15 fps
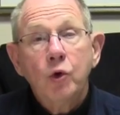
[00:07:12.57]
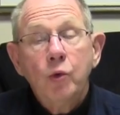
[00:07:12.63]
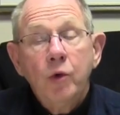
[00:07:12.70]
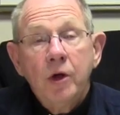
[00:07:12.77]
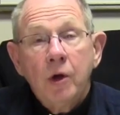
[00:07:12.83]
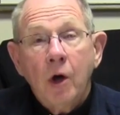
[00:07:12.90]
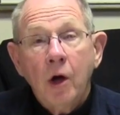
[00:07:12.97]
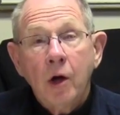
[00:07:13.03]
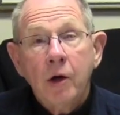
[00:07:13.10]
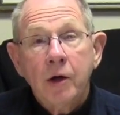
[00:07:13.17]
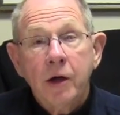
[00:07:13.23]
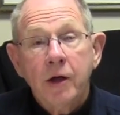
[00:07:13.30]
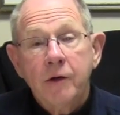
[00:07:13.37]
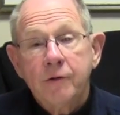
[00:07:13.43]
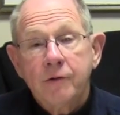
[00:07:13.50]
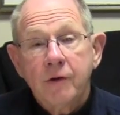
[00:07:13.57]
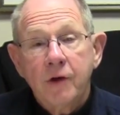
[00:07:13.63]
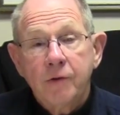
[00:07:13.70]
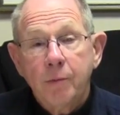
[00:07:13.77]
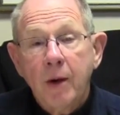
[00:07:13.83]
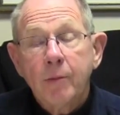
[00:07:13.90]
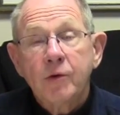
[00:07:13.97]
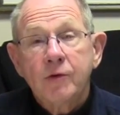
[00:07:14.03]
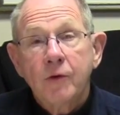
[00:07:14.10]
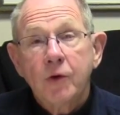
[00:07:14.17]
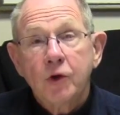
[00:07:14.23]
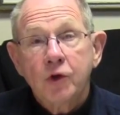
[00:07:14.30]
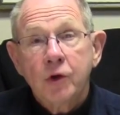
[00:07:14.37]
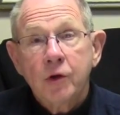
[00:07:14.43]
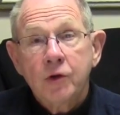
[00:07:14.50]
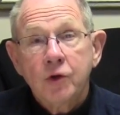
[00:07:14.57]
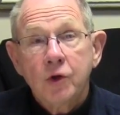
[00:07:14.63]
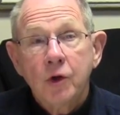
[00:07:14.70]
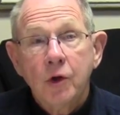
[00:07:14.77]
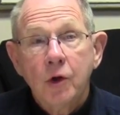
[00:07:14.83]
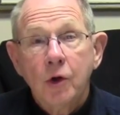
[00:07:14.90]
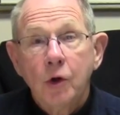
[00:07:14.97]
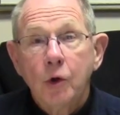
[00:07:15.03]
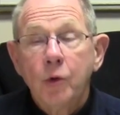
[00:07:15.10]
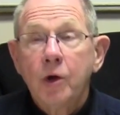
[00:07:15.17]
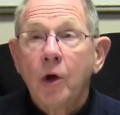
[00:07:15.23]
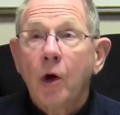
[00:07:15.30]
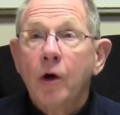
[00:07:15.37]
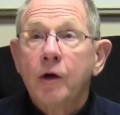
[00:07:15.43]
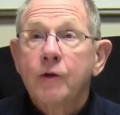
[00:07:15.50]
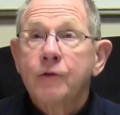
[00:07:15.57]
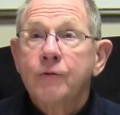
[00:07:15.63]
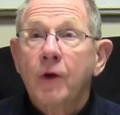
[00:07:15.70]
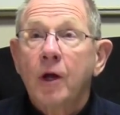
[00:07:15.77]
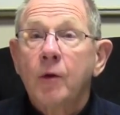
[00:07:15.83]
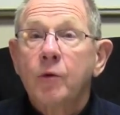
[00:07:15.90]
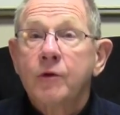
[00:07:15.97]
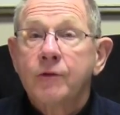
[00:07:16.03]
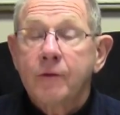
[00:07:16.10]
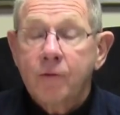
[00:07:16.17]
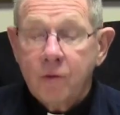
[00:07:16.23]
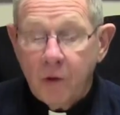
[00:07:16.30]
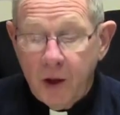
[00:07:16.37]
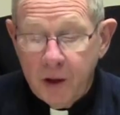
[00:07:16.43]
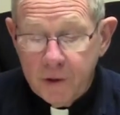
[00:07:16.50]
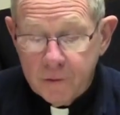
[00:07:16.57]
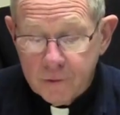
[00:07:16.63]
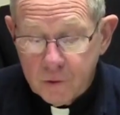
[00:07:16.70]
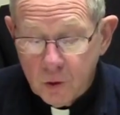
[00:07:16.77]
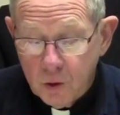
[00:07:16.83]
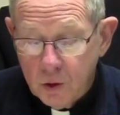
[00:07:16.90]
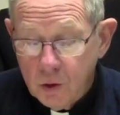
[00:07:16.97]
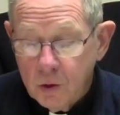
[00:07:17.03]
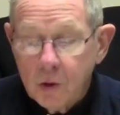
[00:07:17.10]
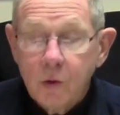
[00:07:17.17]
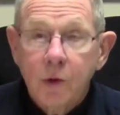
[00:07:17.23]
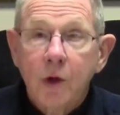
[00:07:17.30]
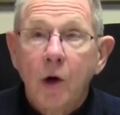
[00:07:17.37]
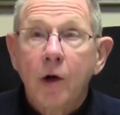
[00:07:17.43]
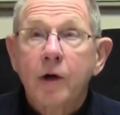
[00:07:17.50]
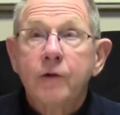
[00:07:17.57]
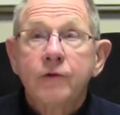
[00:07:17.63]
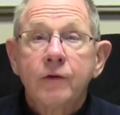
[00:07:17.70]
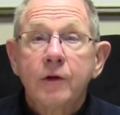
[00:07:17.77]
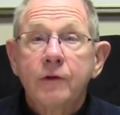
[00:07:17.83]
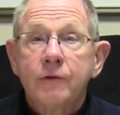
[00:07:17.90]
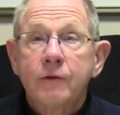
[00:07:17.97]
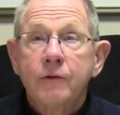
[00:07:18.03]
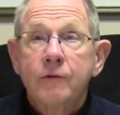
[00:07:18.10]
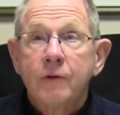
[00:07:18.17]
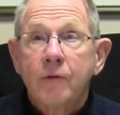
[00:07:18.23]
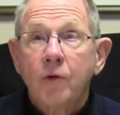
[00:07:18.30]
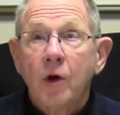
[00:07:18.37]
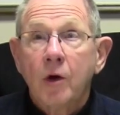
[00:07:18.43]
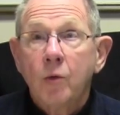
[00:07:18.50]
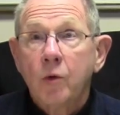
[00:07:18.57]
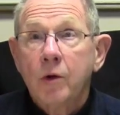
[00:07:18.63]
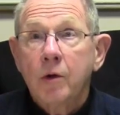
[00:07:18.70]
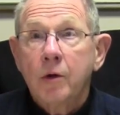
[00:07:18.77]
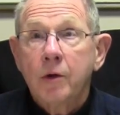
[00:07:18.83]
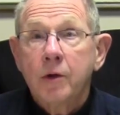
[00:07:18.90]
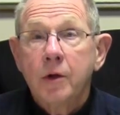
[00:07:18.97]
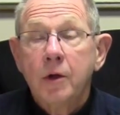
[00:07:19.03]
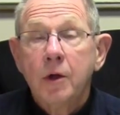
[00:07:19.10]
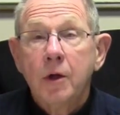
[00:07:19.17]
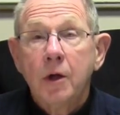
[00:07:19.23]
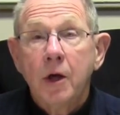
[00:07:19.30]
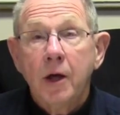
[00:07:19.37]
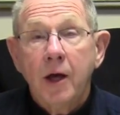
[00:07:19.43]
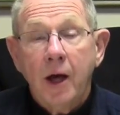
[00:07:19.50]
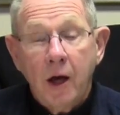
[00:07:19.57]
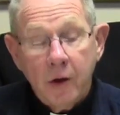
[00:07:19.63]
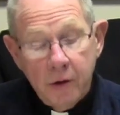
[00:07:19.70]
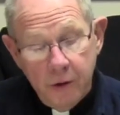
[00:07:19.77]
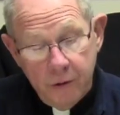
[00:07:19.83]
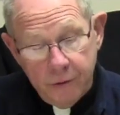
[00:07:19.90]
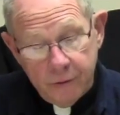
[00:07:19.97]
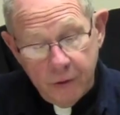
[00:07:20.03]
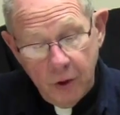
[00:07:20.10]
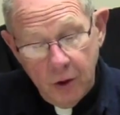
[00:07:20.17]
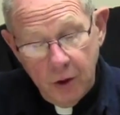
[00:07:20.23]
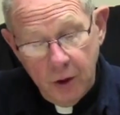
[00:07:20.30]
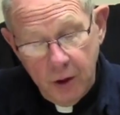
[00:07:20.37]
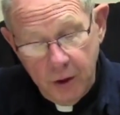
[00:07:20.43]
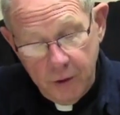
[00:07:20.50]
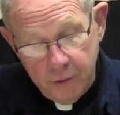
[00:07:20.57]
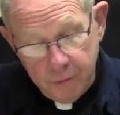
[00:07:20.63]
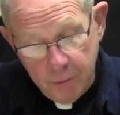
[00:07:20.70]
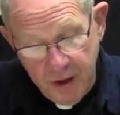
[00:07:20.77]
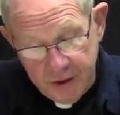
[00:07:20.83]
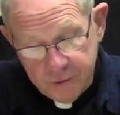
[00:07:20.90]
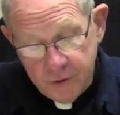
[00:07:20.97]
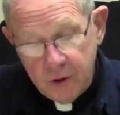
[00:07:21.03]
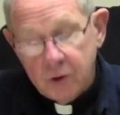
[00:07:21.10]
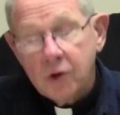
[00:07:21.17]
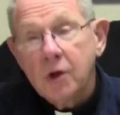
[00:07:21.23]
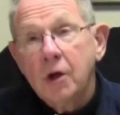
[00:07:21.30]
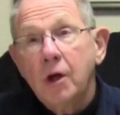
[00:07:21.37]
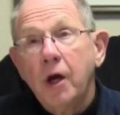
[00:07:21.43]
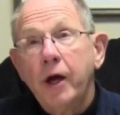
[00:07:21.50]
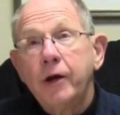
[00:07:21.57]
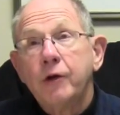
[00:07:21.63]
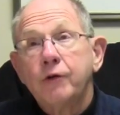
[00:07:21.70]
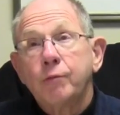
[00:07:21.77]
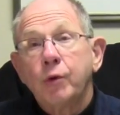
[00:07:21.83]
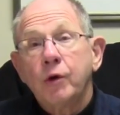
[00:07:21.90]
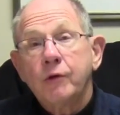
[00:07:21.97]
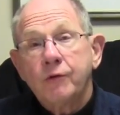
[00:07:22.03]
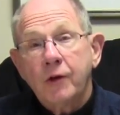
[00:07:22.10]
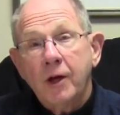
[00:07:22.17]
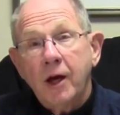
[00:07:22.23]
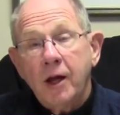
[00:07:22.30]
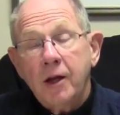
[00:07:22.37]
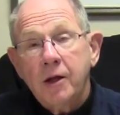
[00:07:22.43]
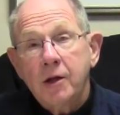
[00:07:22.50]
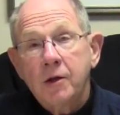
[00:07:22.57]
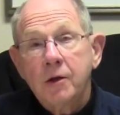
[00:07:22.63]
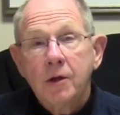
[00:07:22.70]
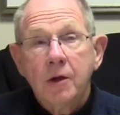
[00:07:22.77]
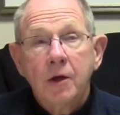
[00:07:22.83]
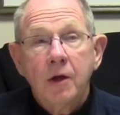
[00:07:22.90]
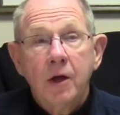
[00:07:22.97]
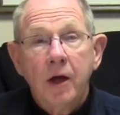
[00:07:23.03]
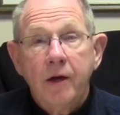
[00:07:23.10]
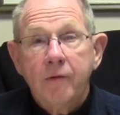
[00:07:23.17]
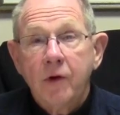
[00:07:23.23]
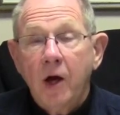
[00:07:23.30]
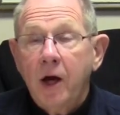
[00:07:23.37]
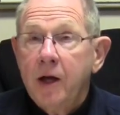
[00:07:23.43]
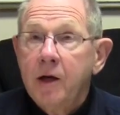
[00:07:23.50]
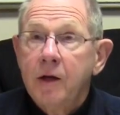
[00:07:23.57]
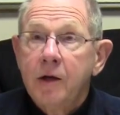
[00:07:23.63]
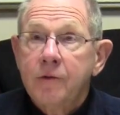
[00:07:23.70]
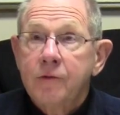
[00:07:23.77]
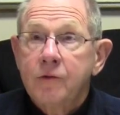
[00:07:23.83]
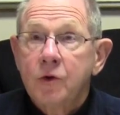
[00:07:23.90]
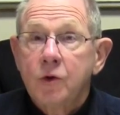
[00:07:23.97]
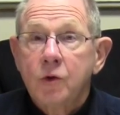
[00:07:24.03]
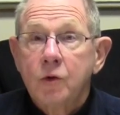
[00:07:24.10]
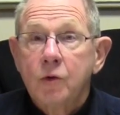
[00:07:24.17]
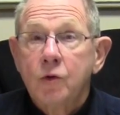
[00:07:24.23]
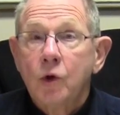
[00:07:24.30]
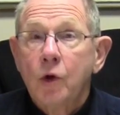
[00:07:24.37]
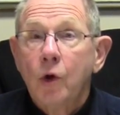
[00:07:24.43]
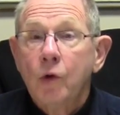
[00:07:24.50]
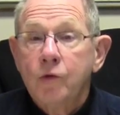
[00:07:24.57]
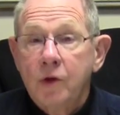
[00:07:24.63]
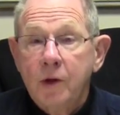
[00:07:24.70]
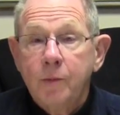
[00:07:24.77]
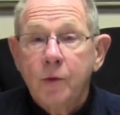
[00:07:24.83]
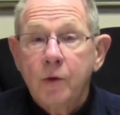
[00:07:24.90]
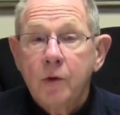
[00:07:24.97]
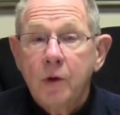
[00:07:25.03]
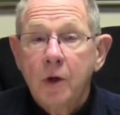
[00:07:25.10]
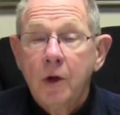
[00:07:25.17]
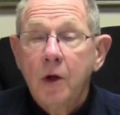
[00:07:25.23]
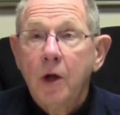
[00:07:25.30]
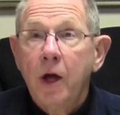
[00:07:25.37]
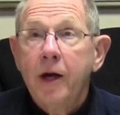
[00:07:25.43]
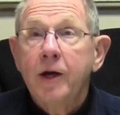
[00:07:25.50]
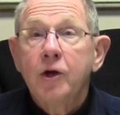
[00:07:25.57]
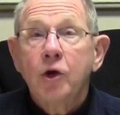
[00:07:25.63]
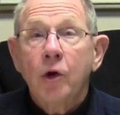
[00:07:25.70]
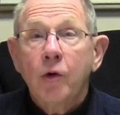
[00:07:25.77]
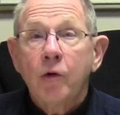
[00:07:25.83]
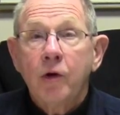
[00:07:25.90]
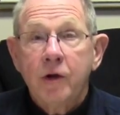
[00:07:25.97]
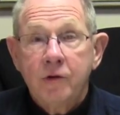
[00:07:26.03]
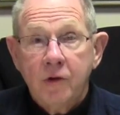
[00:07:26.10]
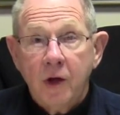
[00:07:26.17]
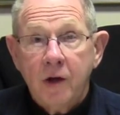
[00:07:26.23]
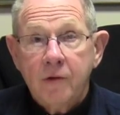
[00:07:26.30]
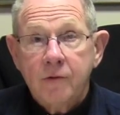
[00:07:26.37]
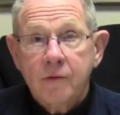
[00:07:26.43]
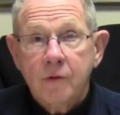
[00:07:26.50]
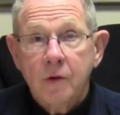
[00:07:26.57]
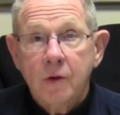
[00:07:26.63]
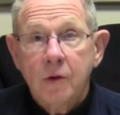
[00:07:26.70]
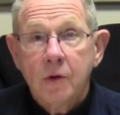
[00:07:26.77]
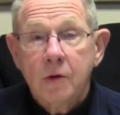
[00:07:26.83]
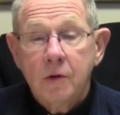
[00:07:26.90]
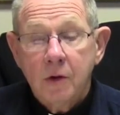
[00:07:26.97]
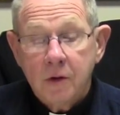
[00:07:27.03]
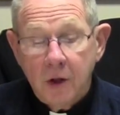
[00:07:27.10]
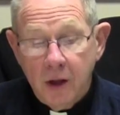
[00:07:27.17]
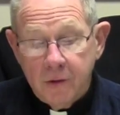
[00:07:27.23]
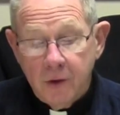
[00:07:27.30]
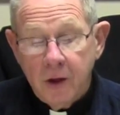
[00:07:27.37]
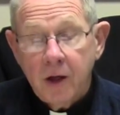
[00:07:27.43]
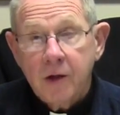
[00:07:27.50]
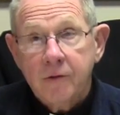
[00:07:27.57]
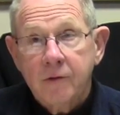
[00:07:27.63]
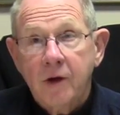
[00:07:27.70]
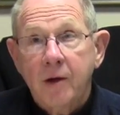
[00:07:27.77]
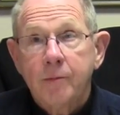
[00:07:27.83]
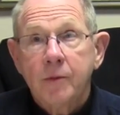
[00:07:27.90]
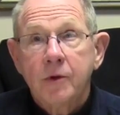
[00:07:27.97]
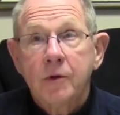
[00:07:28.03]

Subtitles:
who we are as members of the Church, who we are as followers of Christ, who we are as citizens of our world, and how his message and his personality have guided us to go deeper and encouraged us to take the next step.